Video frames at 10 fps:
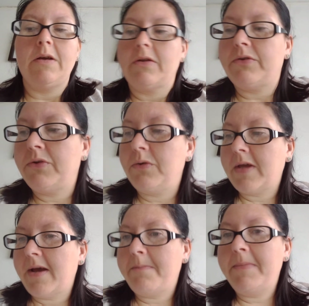do
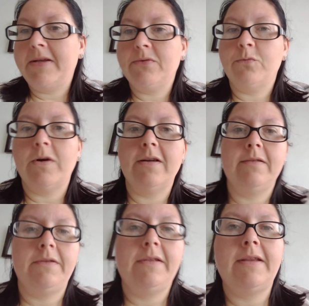that middle
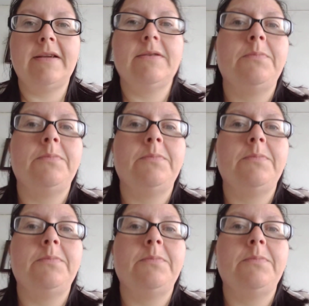one. That's